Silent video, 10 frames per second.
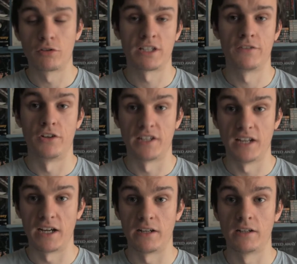
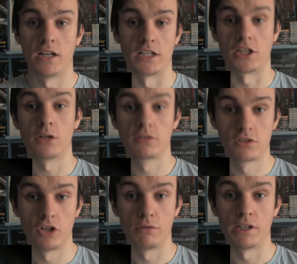2049, A Ghost
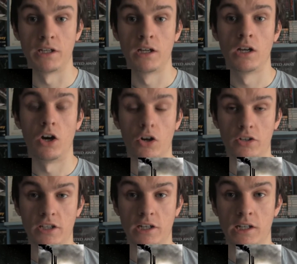Story,
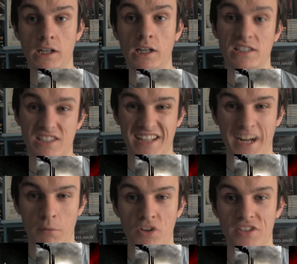Okja,
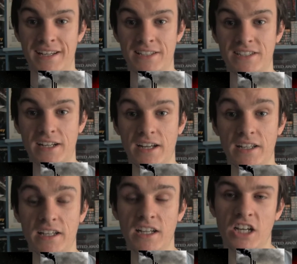Star Wars The Last
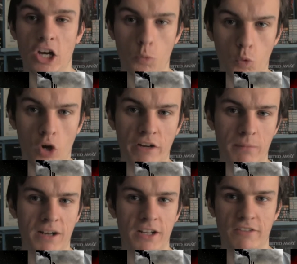Jedi, and War for the
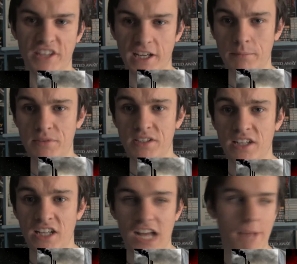Planet of the Apes.
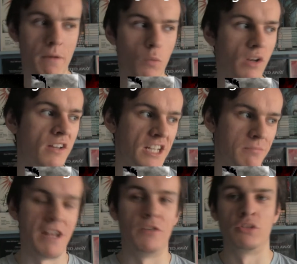And my winner is
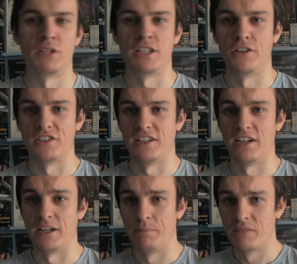Blade Runner
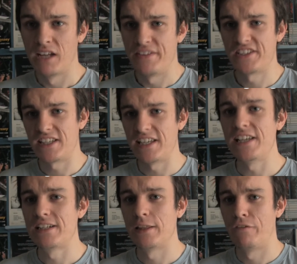2049. This is
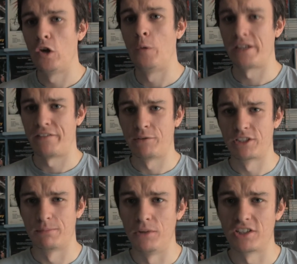easily the film which I feel
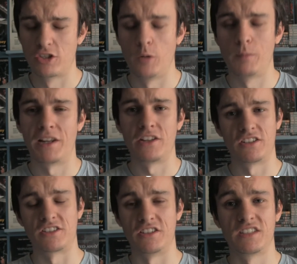was most snubbed by the
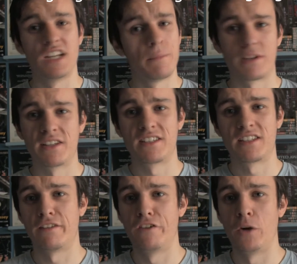Oscars, because this
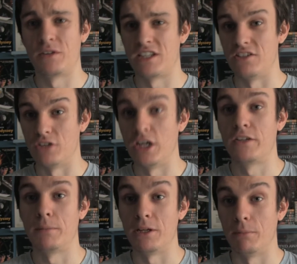is the film which deserved
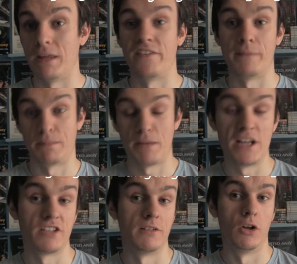to be up there for Best
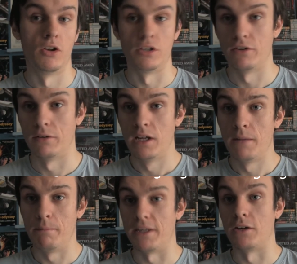Picture and all the other
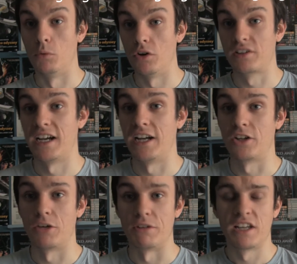big awards
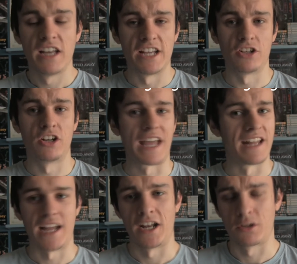categories. It's only
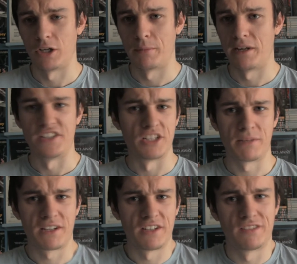getting technical nominations
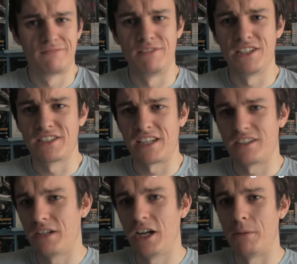because reasons I
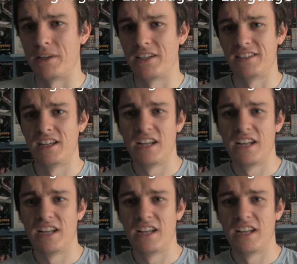don't know, because